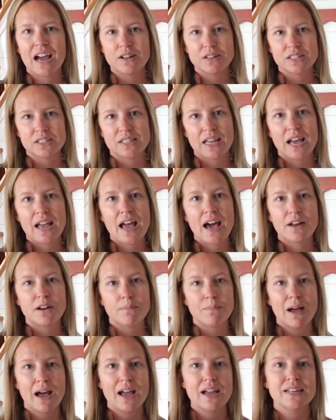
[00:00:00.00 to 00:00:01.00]
of out of sight, out
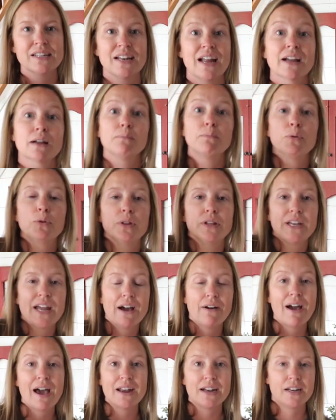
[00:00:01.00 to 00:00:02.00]
of mind, and I can pull it
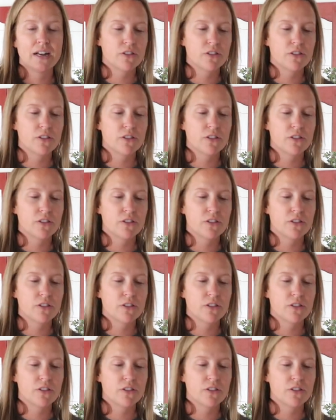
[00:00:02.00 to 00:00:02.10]
out at